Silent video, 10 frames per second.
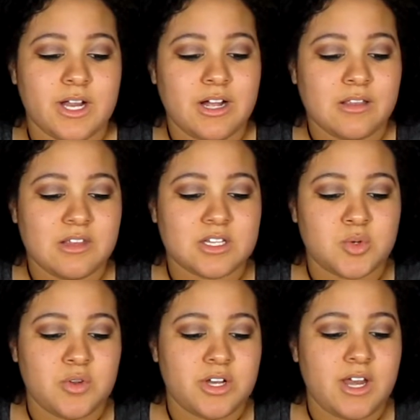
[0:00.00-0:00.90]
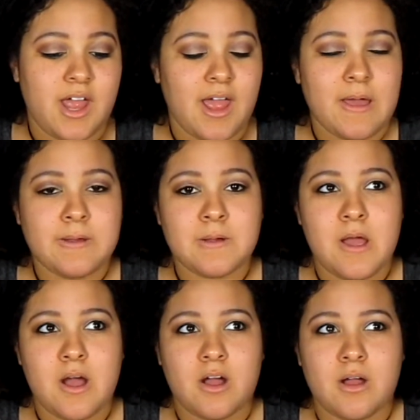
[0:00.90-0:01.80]
got this one at
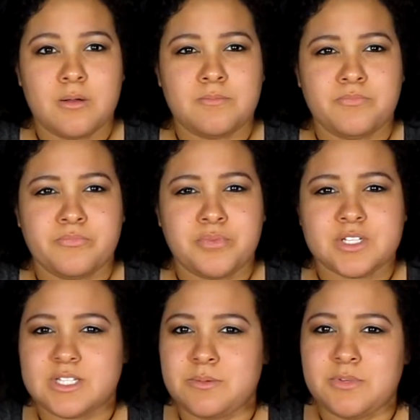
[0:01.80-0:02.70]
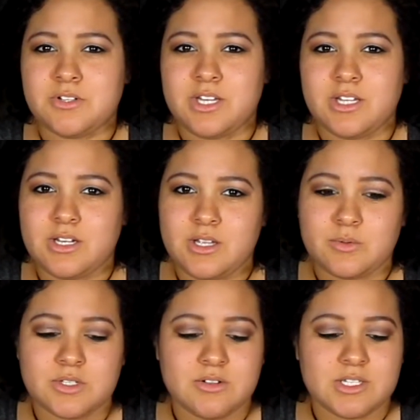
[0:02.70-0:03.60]
Books A Million. It
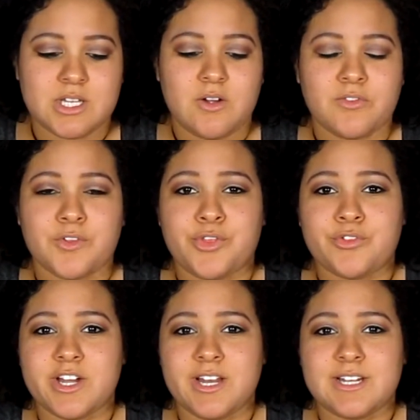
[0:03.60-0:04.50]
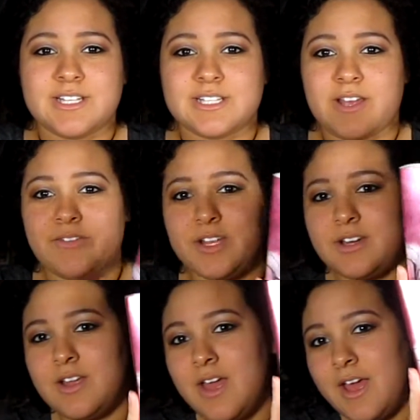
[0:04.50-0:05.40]
was on sale for
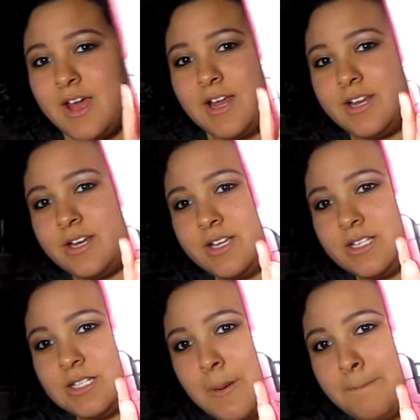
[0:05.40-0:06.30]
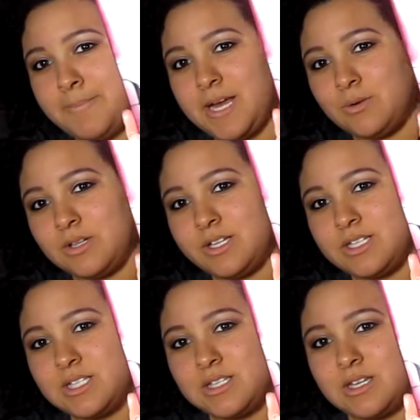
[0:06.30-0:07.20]
$3.97, and it is
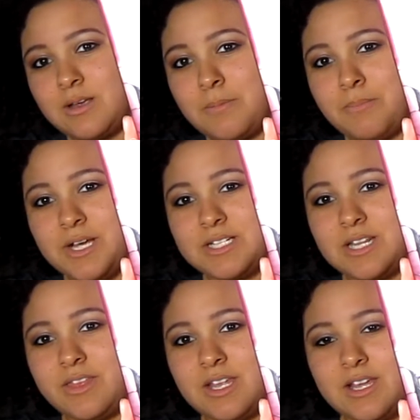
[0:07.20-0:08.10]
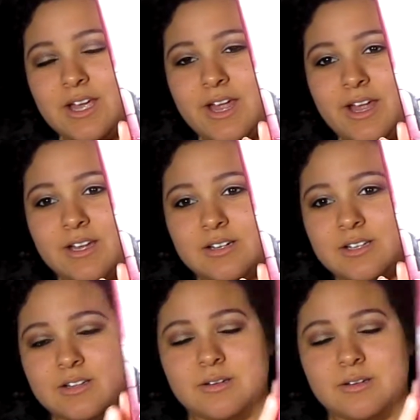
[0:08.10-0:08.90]
Boundless by Cynthia Hand.